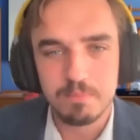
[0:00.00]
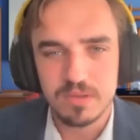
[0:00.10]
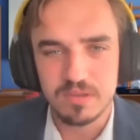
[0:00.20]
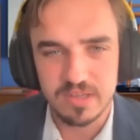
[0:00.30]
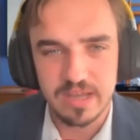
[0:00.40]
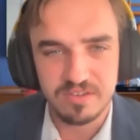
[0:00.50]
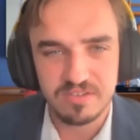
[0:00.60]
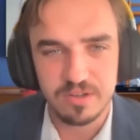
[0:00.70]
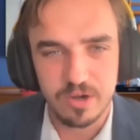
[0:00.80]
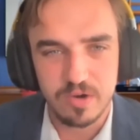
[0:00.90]
Is that a
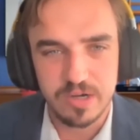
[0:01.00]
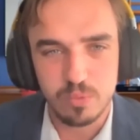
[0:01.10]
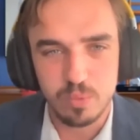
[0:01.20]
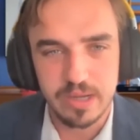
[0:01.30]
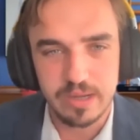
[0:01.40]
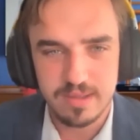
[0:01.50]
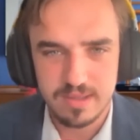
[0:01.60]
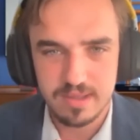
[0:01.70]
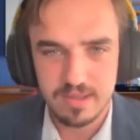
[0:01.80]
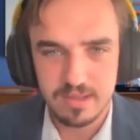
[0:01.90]
scenario where
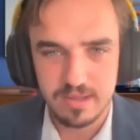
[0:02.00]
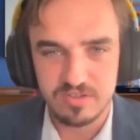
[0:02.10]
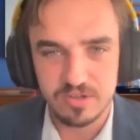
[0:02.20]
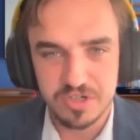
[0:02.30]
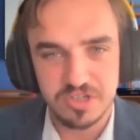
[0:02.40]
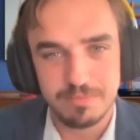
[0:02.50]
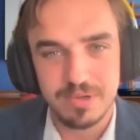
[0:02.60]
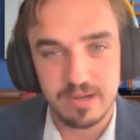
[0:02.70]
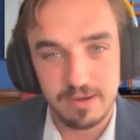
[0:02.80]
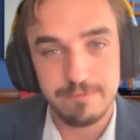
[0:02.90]
it's not just
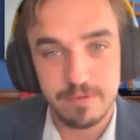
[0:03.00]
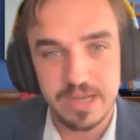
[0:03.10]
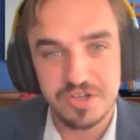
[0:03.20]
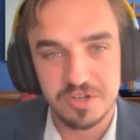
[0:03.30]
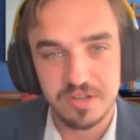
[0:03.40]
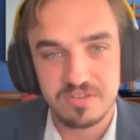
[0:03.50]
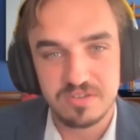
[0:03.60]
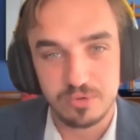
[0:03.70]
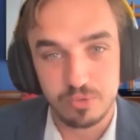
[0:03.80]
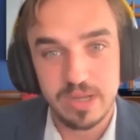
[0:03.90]
about inflation,
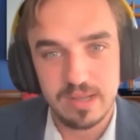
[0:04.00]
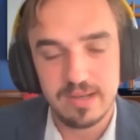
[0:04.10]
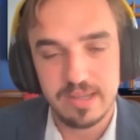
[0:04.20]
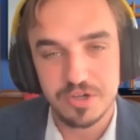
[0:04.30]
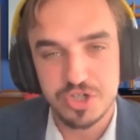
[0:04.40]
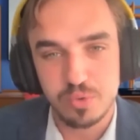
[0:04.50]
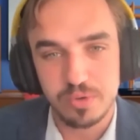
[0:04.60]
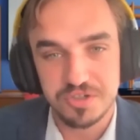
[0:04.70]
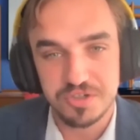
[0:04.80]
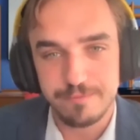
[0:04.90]
it's really a
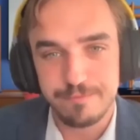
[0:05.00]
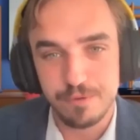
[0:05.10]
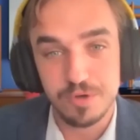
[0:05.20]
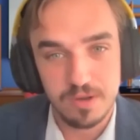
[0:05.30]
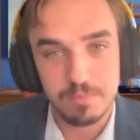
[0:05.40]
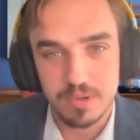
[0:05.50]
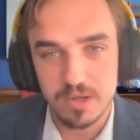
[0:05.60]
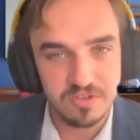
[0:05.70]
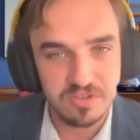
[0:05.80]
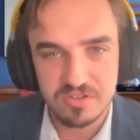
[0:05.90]
shortage of food in
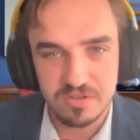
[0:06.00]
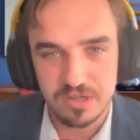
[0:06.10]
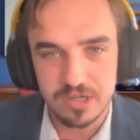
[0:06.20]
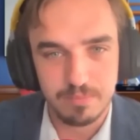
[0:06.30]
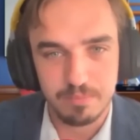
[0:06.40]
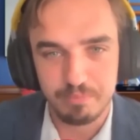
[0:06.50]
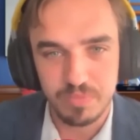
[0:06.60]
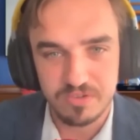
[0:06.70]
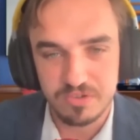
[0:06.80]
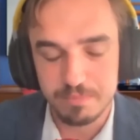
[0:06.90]
most
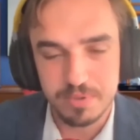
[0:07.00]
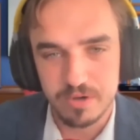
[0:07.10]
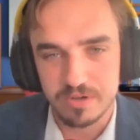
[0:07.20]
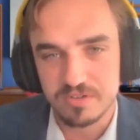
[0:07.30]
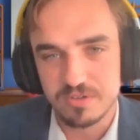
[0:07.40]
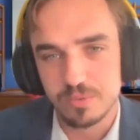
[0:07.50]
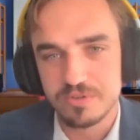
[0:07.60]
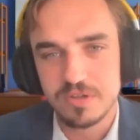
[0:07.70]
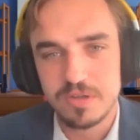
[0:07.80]
supermarket stores?